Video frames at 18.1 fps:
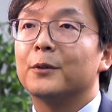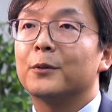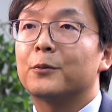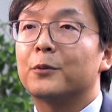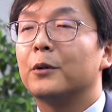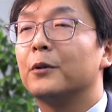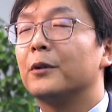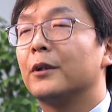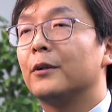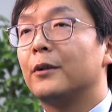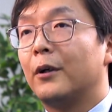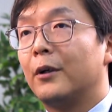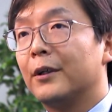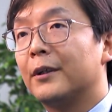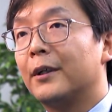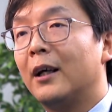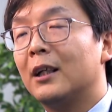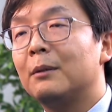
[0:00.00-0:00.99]
grow your
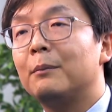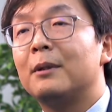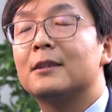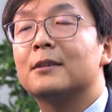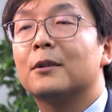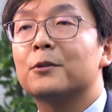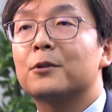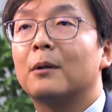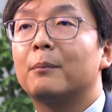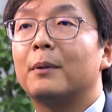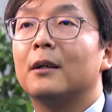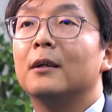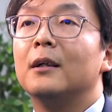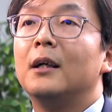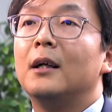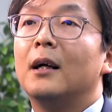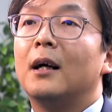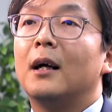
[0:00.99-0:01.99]
economy, it's also about
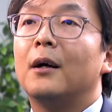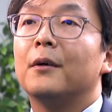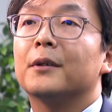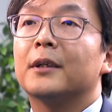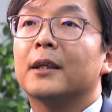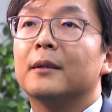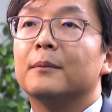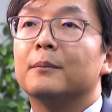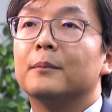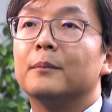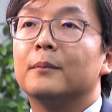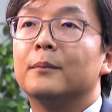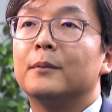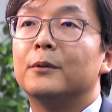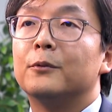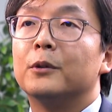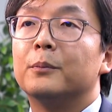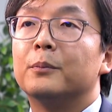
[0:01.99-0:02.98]
how you can
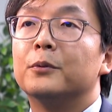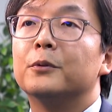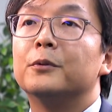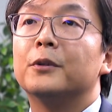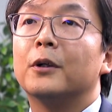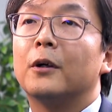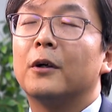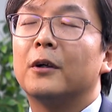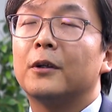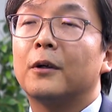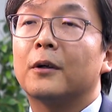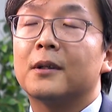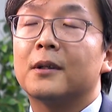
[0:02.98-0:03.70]
reboot your